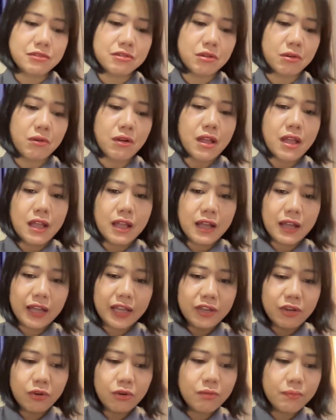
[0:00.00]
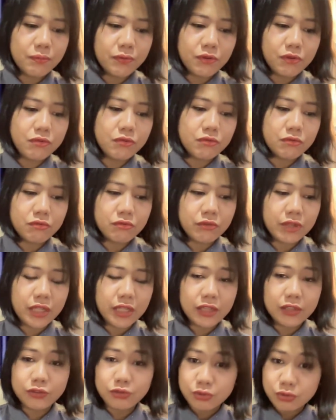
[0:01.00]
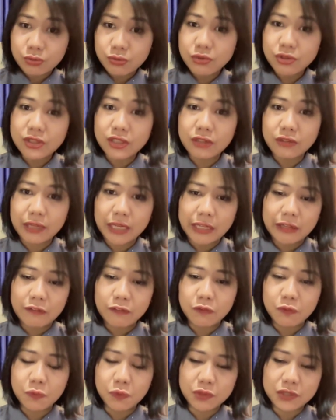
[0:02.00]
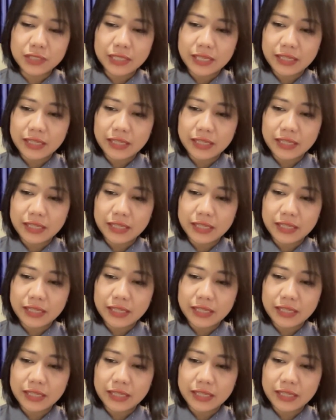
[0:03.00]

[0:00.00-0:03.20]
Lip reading: So I hope you will choose the right foods,